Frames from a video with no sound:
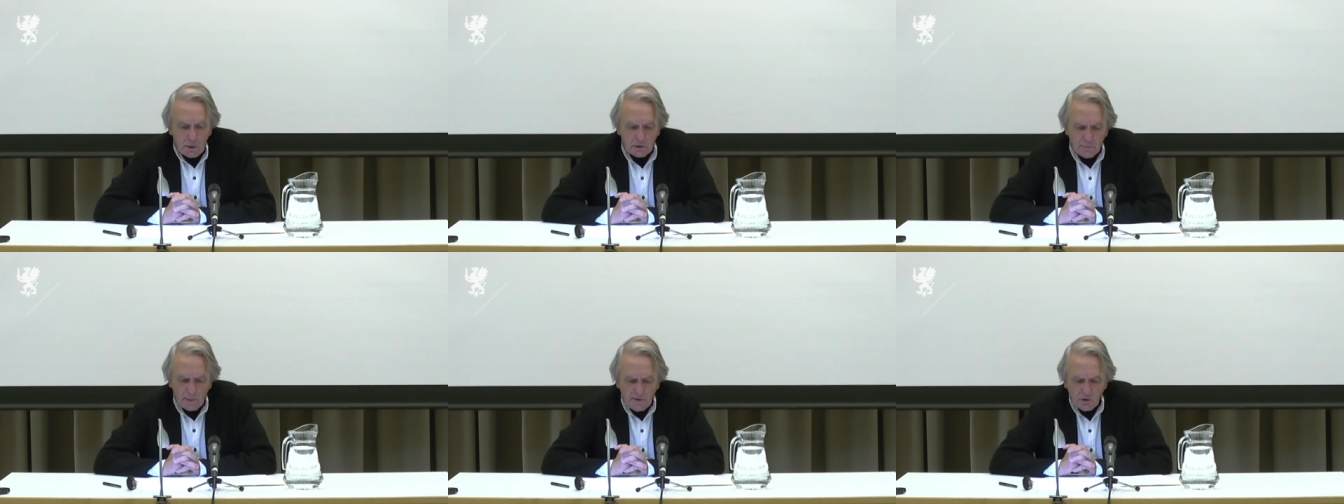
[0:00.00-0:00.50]

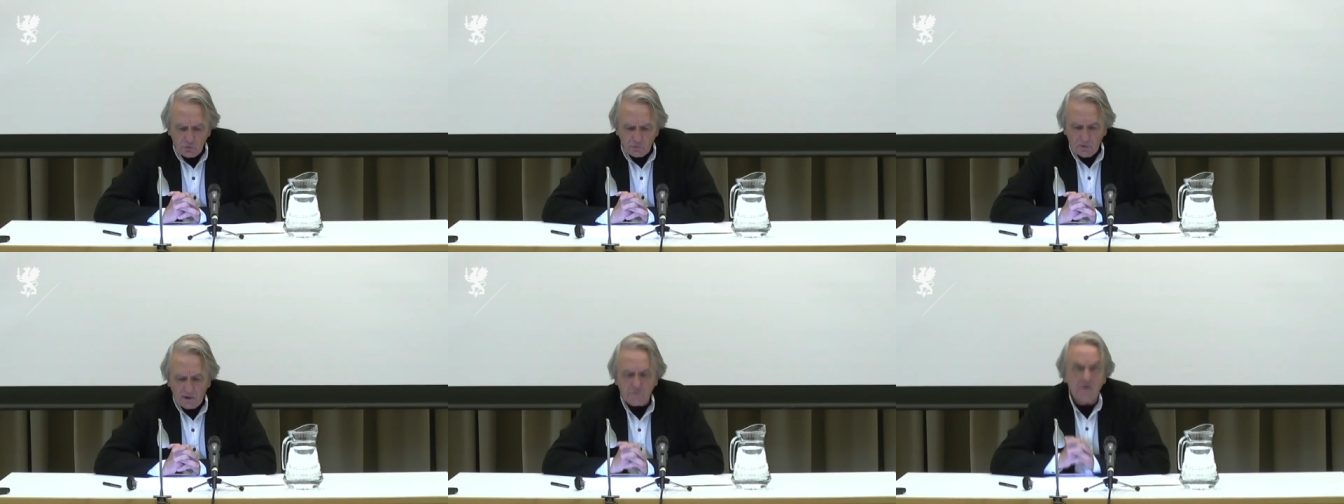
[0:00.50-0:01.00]
It may be
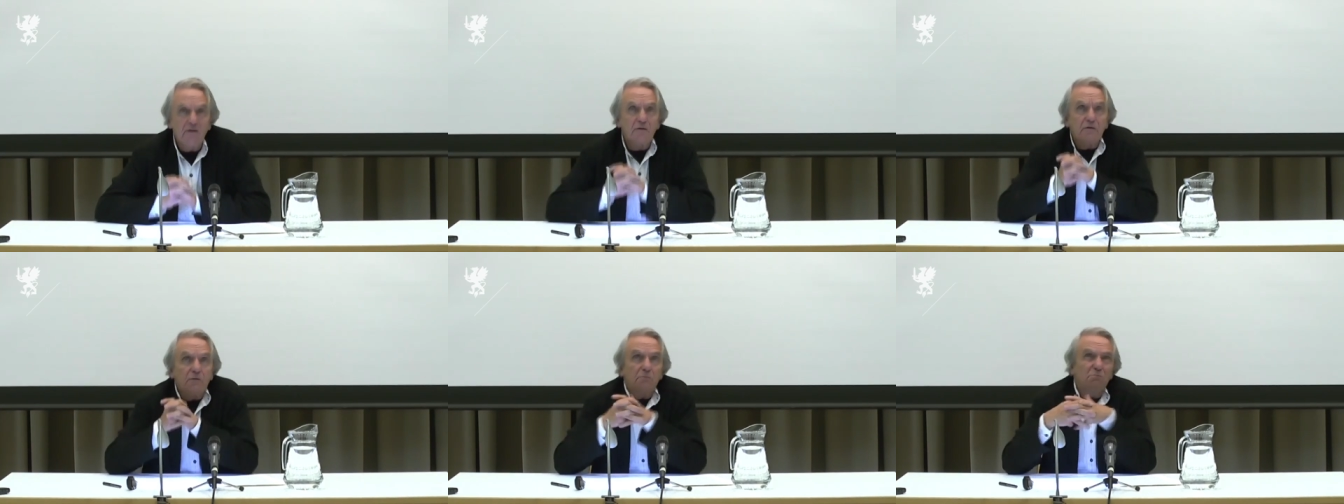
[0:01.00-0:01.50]
useful, I
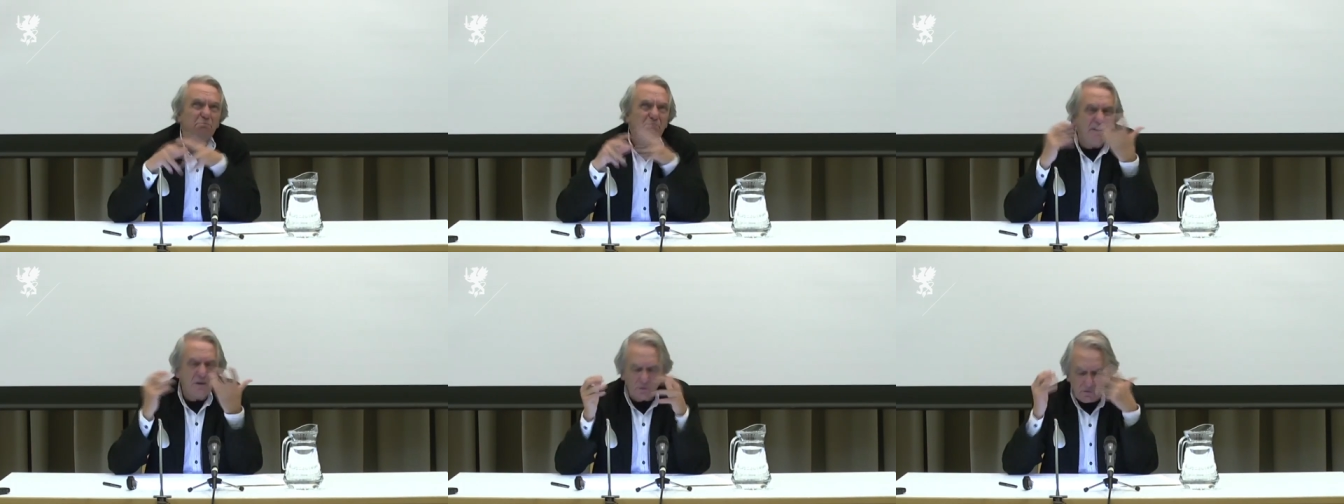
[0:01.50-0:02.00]
think,
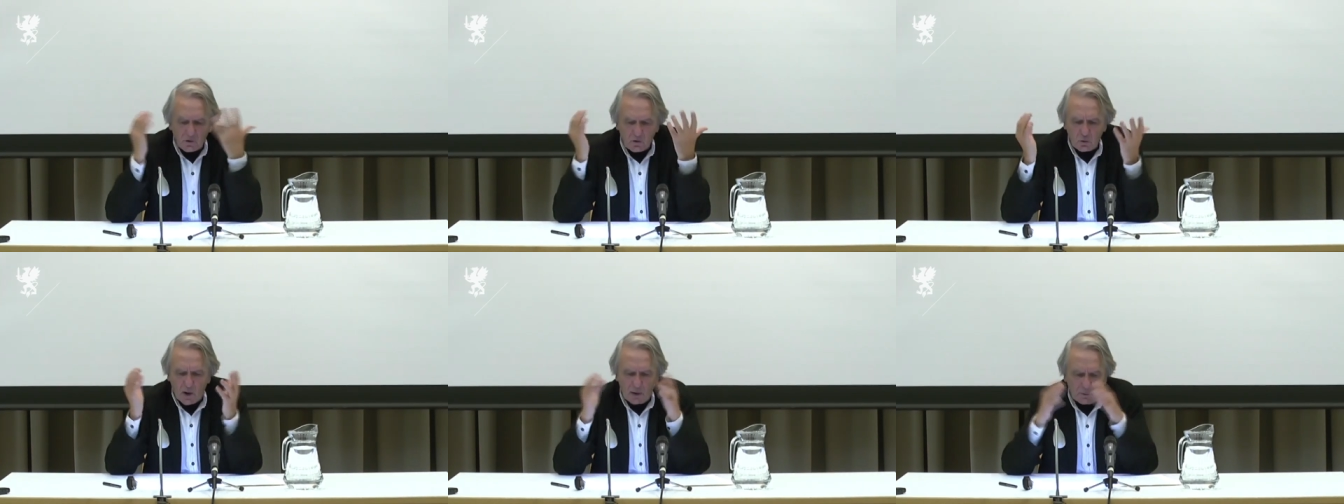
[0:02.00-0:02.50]
beyond the
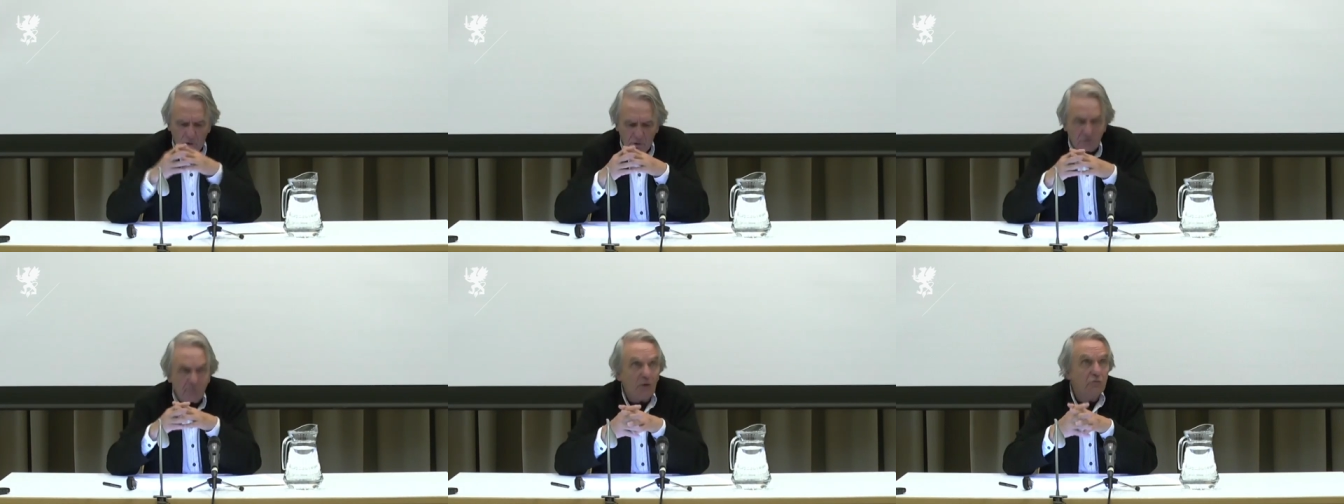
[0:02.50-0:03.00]

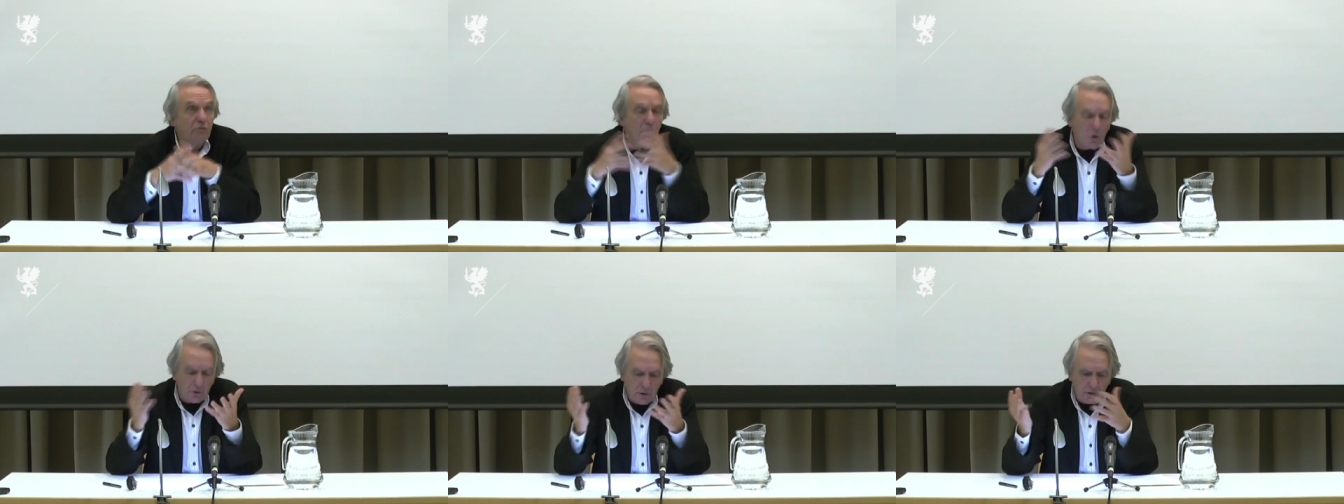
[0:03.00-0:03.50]
quarrels about
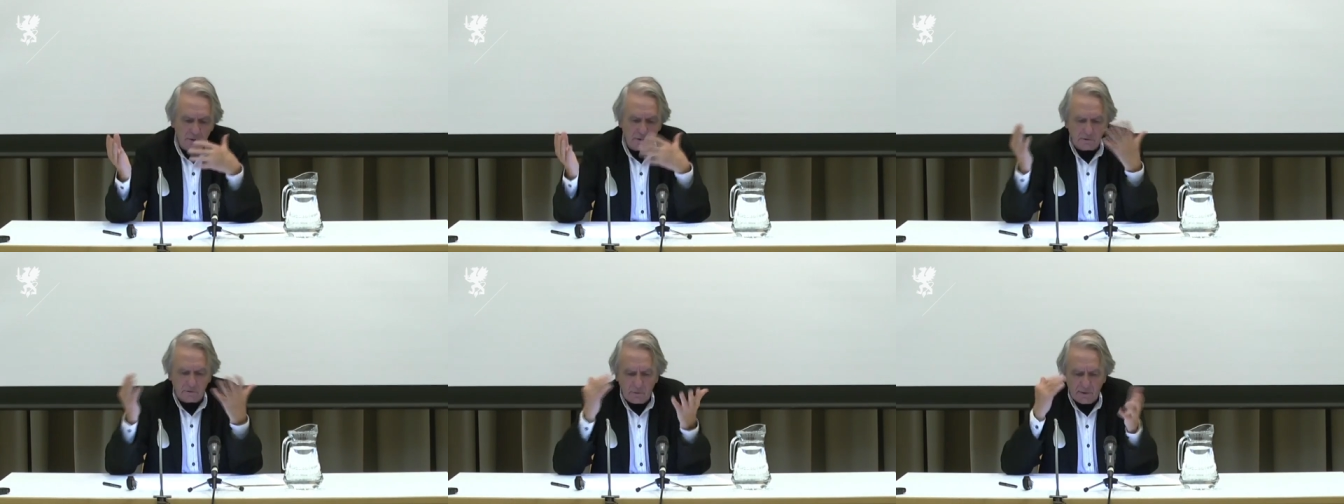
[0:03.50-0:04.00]

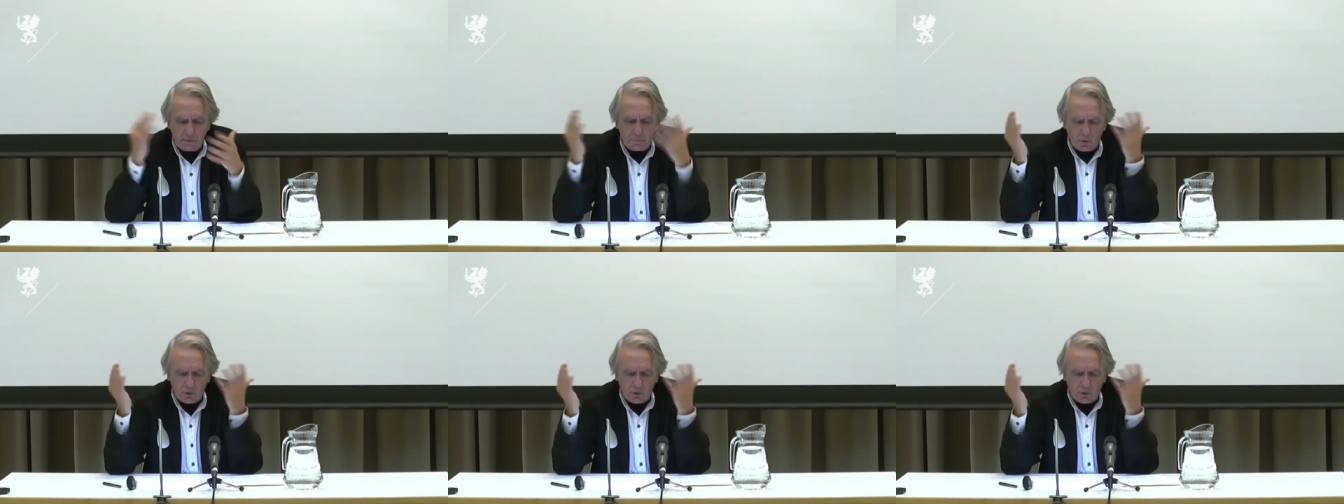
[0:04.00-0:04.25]
modernism and